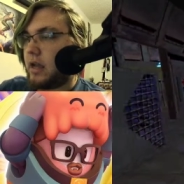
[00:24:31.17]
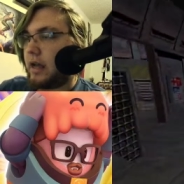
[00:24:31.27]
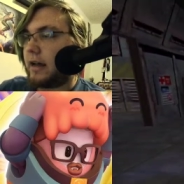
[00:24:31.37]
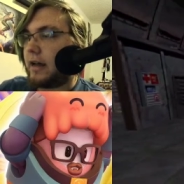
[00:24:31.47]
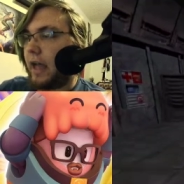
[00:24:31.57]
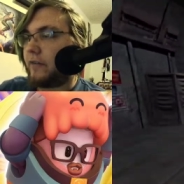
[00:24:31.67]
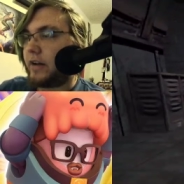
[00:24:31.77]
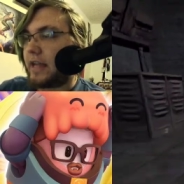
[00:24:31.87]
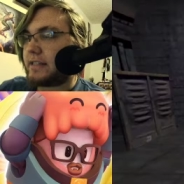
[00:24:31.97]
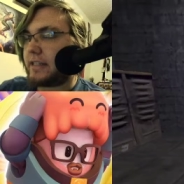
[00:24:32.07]
Uh, have an
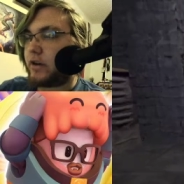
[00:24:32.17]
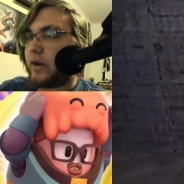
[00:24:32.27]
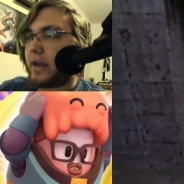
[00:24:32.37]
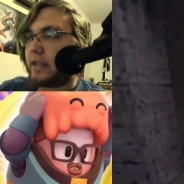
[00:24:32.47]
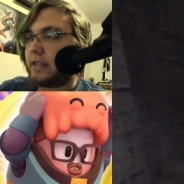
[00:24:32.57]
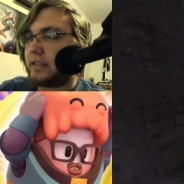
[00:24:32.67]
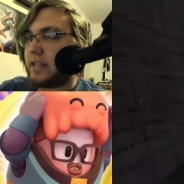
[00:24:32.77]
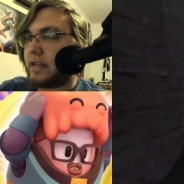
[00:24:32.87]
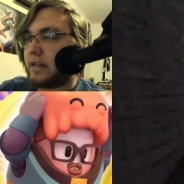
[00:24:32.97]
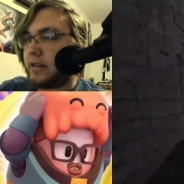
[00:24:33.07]
anticoagulant
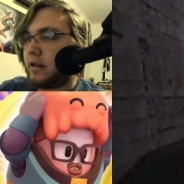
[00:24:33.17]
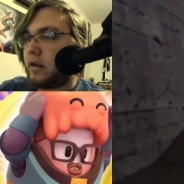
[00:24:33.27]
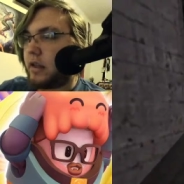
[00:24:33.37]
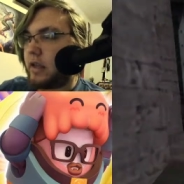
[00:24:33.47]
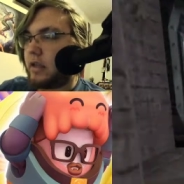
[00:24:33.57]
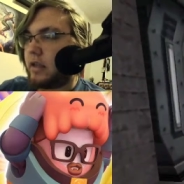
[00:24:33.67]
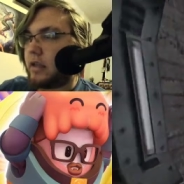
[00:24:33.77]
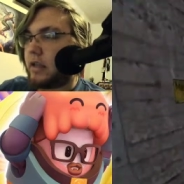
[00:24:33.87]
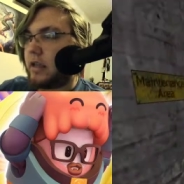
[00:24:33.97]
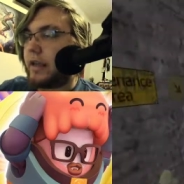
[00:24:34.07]
that
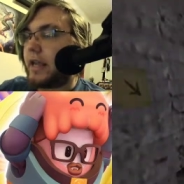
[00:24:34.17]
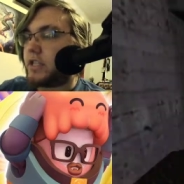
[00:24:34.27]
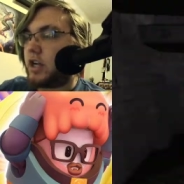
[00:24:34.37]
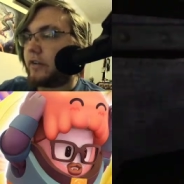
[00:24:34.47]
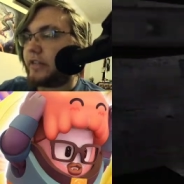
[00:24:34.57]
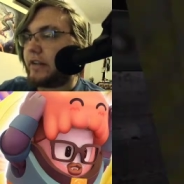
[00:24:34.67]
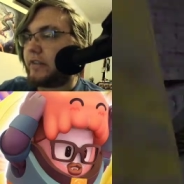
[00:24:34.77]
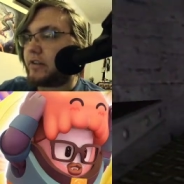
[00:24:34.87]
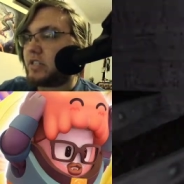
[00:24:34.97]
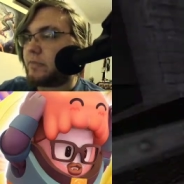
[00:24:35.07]
is often in
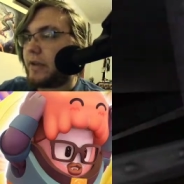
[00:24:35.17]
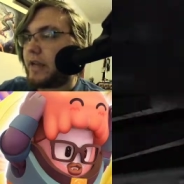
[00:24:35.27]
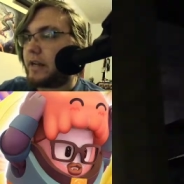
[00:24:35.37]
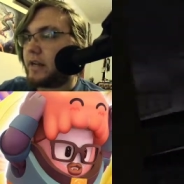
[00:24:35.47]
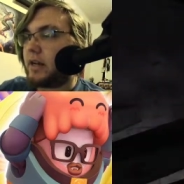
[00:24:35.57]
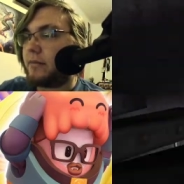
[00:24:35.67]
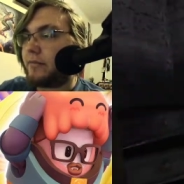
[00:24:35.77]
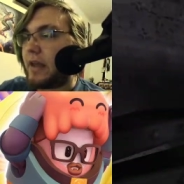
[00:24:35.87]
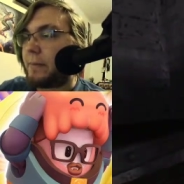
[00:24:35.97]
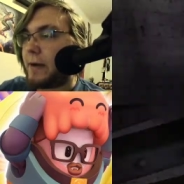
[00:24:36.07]
their spit. Um,
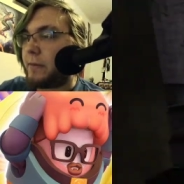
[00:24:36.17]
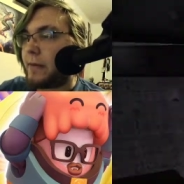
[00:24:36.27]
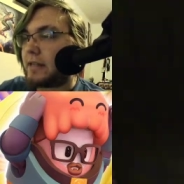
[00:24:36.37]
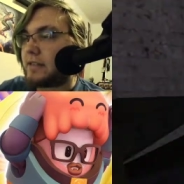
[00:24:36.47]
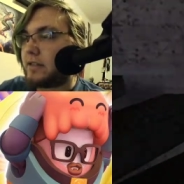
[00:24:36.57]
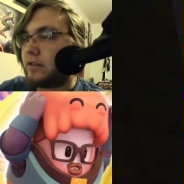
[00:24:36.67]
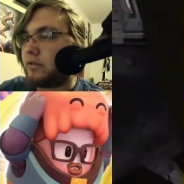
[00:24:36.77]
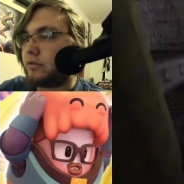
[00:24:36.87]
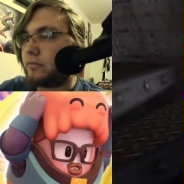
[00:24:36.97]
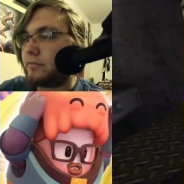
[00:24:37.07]
vampire bats do
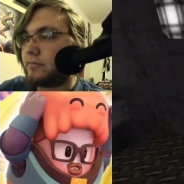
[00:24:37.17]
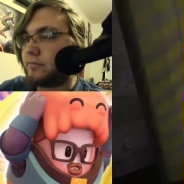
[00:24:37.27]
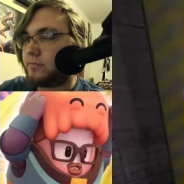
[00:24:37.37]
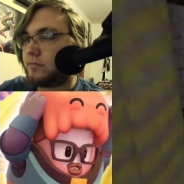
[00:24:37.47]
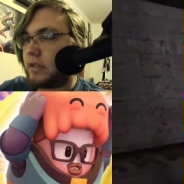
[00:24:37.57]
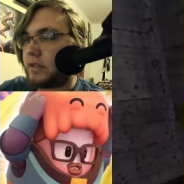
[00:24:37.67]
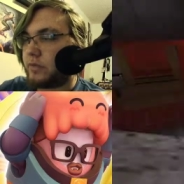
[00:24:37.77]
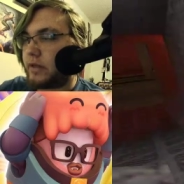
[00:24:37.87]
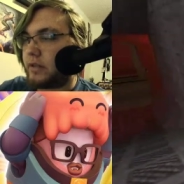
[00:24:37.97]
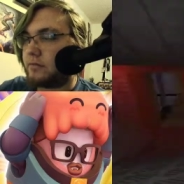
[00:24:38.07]
as
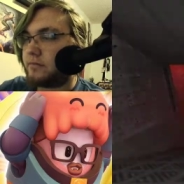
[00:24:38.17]
well.